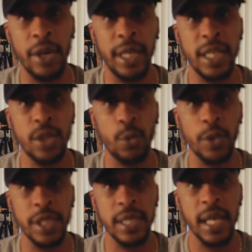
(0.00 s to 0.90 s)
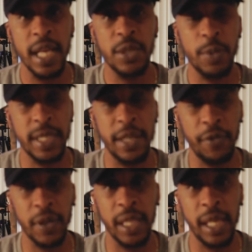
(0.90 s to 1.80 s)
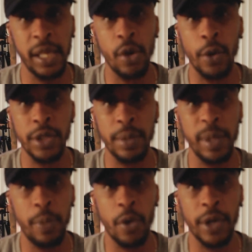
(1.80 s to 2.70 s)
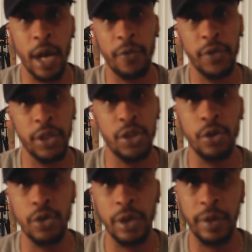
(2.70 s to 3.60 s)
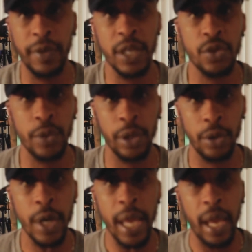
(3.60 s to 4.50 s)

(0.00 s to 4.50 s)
and this was specifically going to be poured out for the children of Israel